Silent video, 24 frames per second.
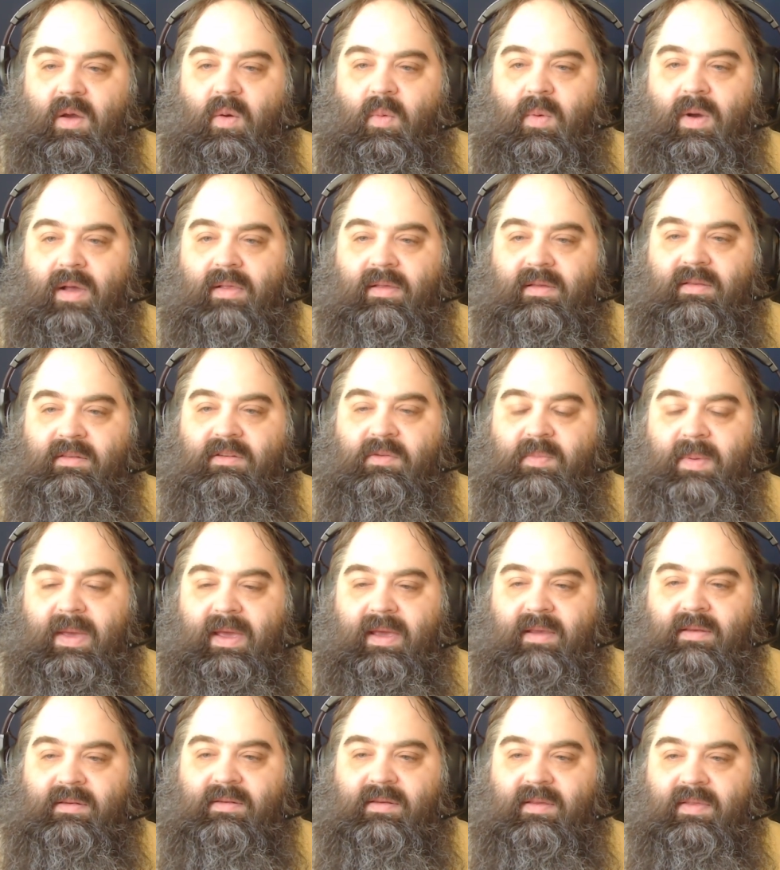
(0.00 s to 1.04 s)
While in
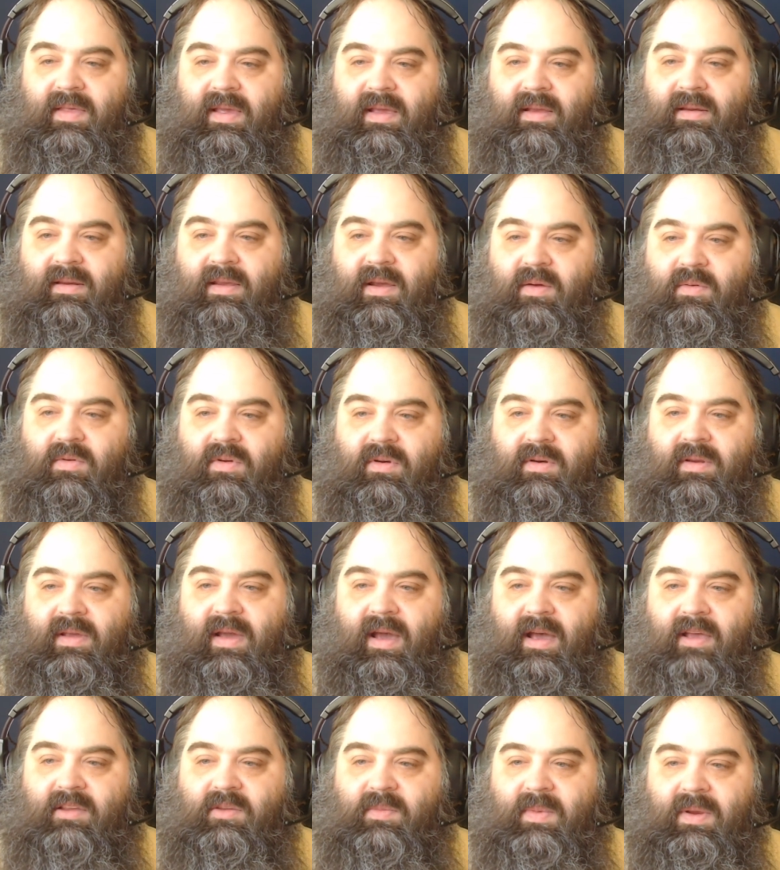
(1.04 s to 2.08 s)
space, they encountered
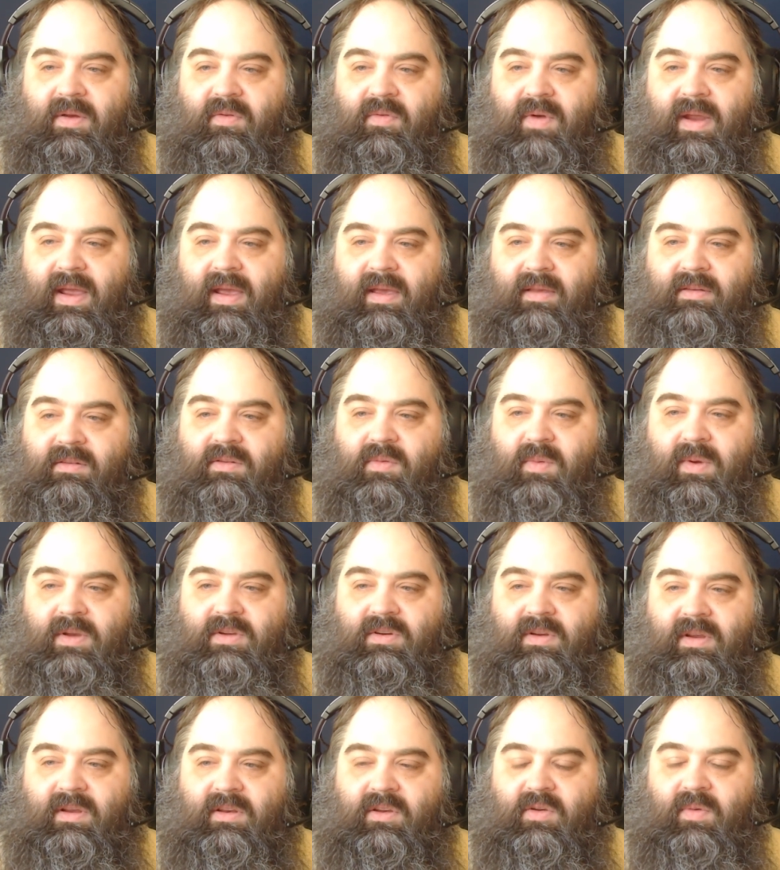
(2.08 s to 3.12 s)
cosmic rays,
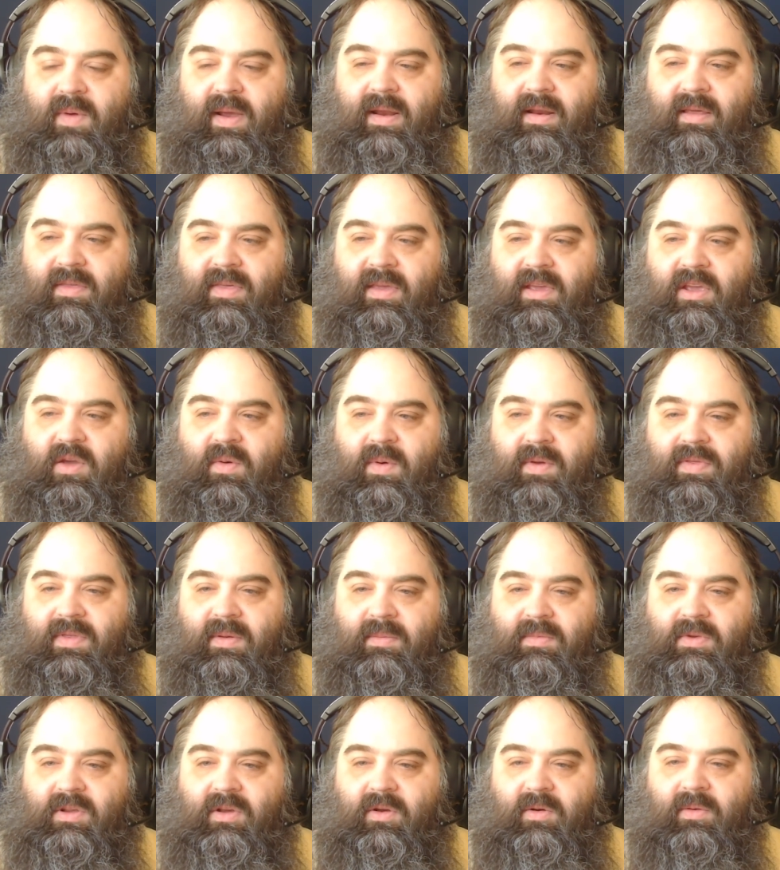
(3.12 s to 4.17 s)
which can do anything you want
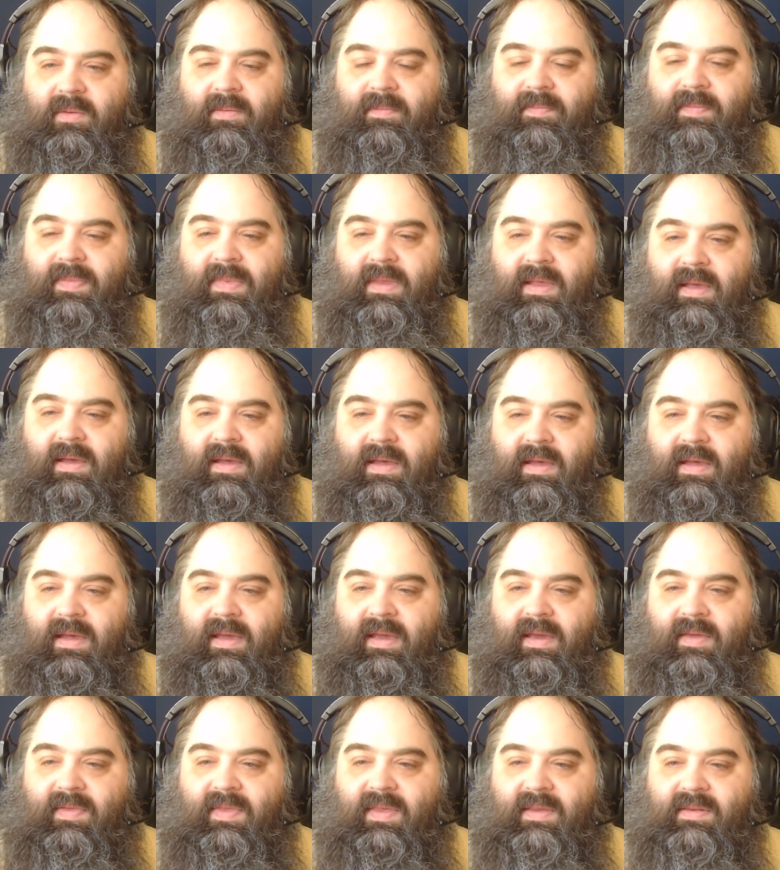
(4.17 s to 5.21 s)
them to.
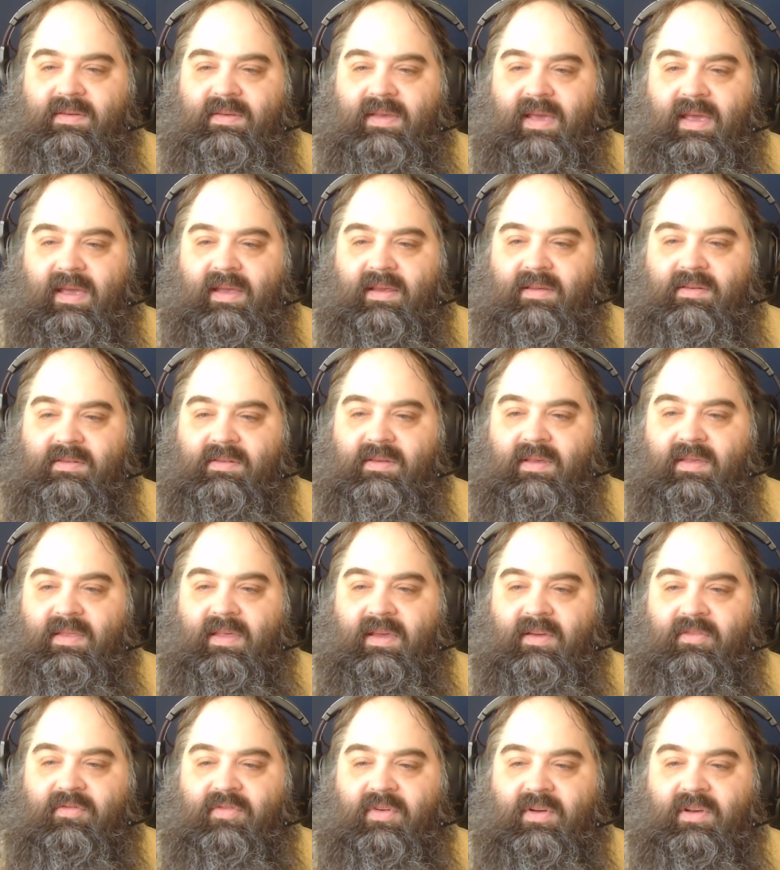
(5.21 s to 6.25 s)
In this case,
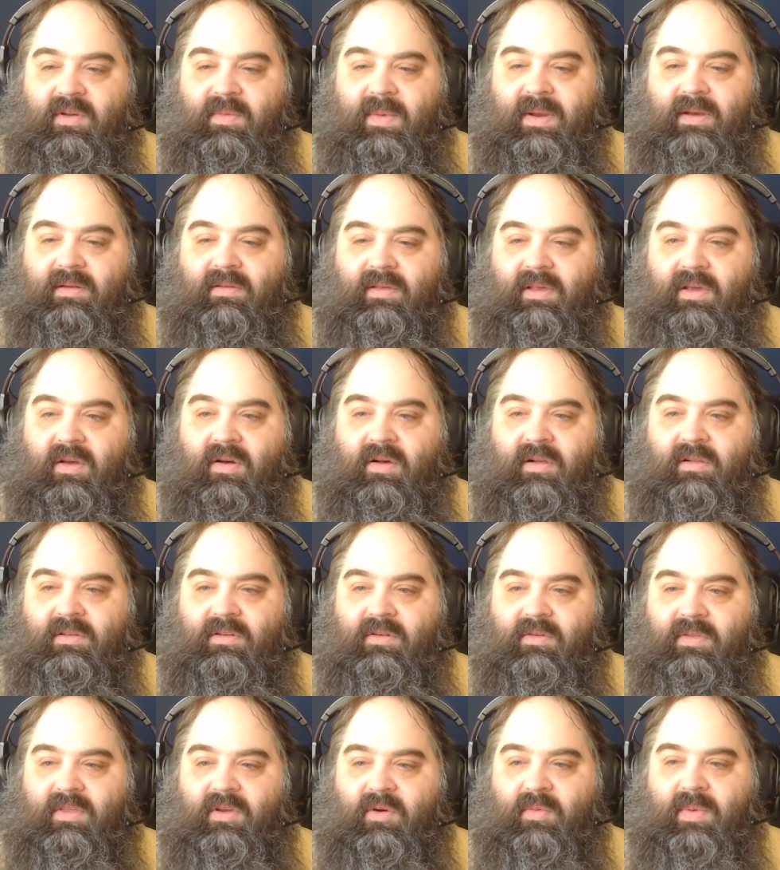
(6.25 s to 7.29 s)
they fundamentally
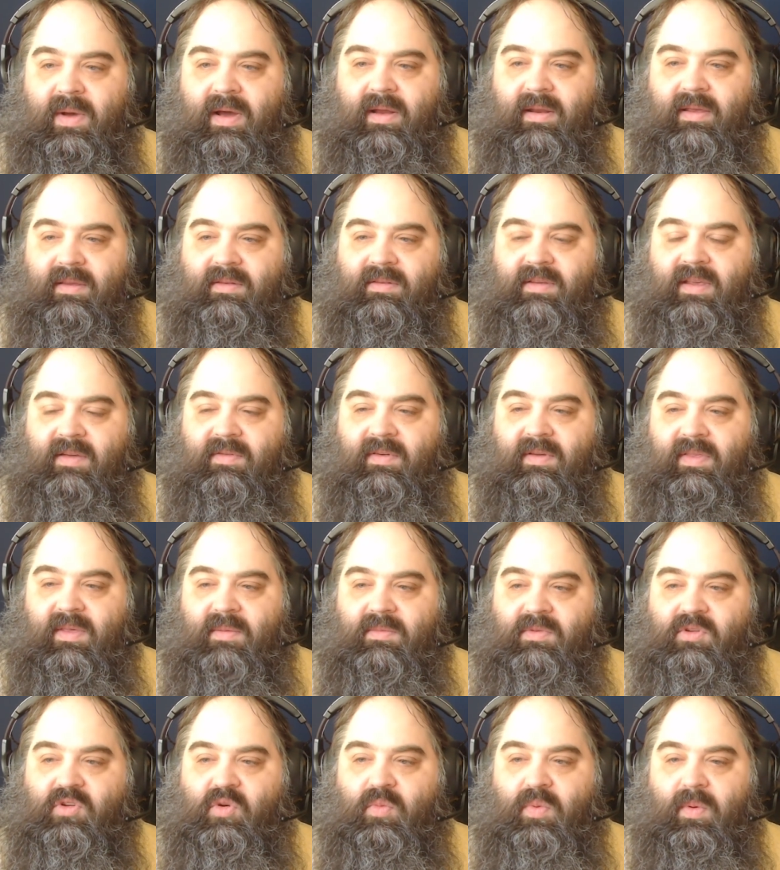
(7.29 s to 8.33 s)
altered their bodies, giving
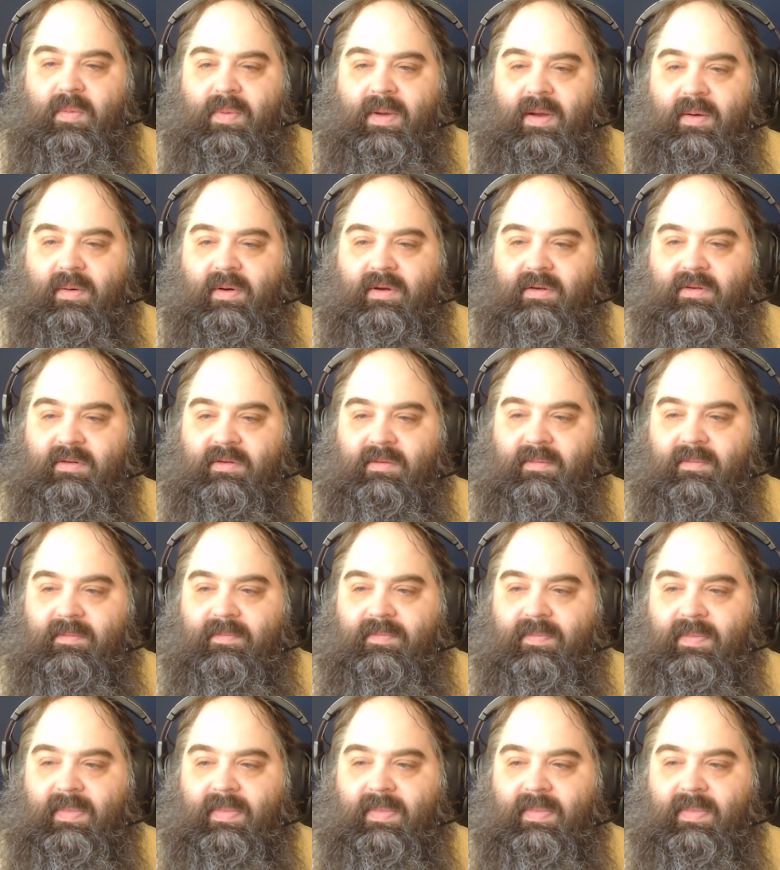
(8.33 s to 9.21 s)
them superpowers.